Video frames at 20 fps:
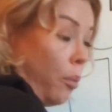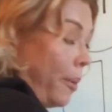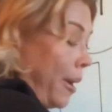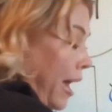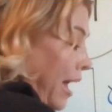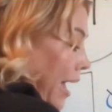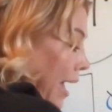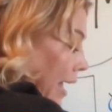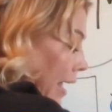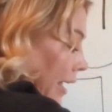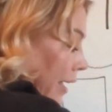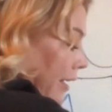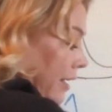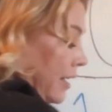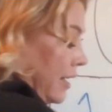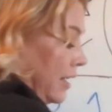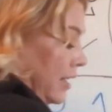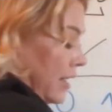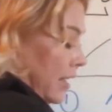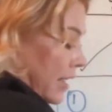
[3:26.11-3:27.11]
pie.
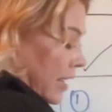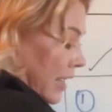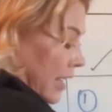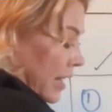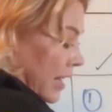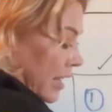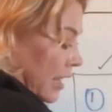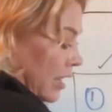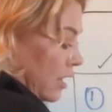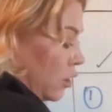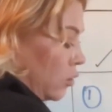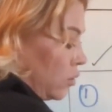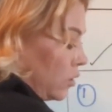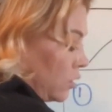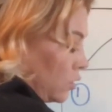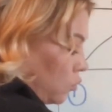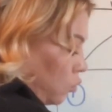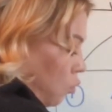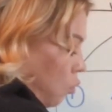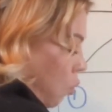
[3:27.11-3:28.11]
It
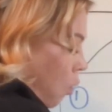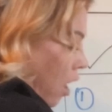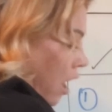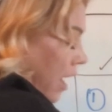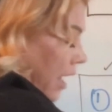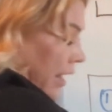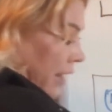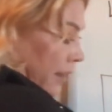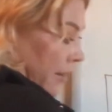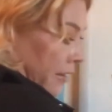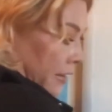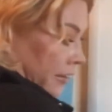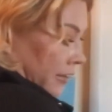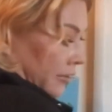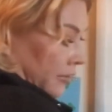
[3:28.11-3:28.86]
equals 1.